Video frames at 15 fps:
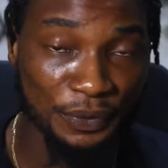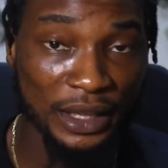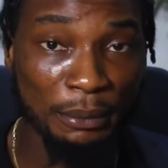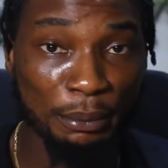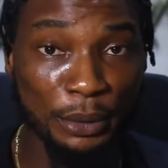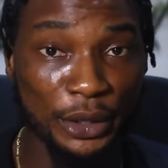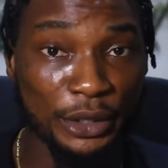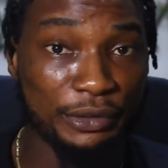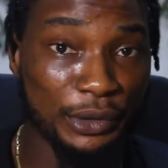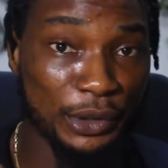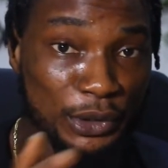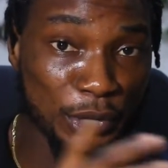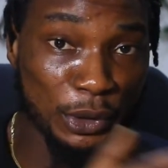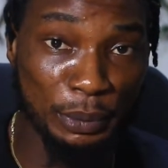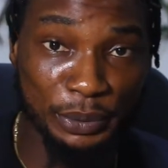But if you go
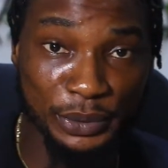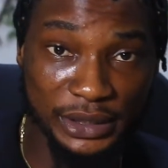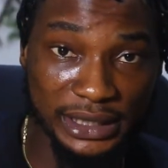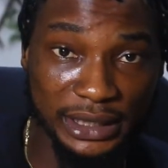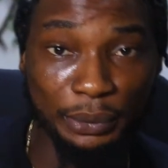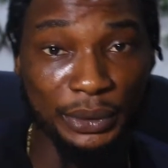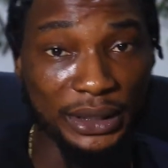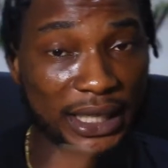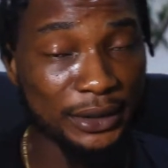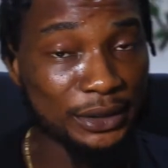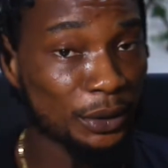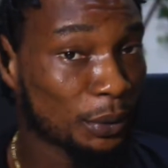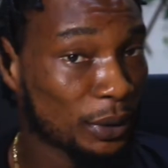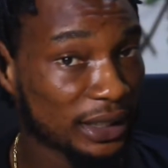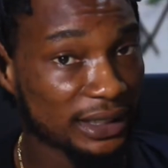to OpenSea without your
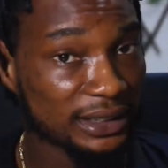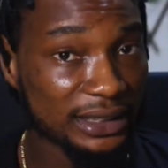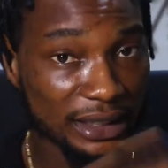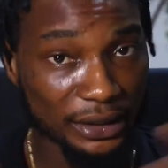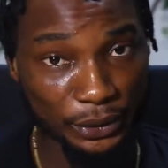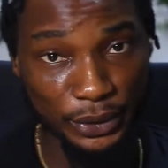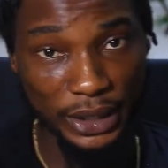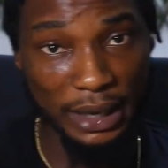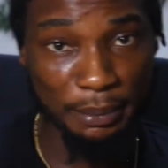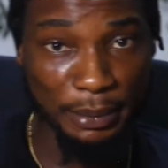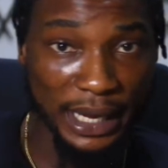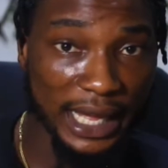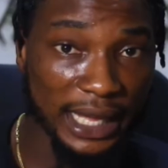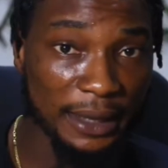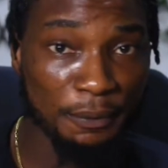wallet, you can't
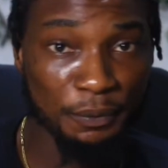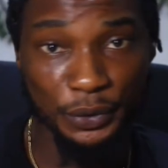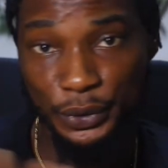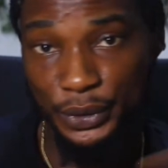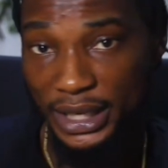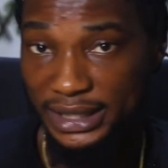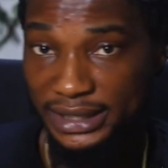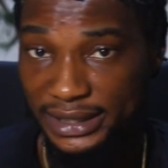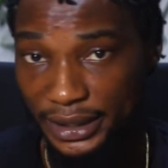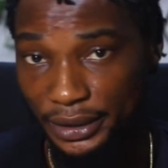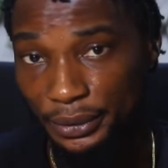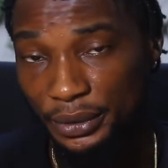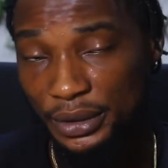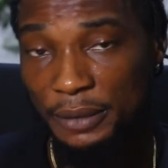buy, you can't sell.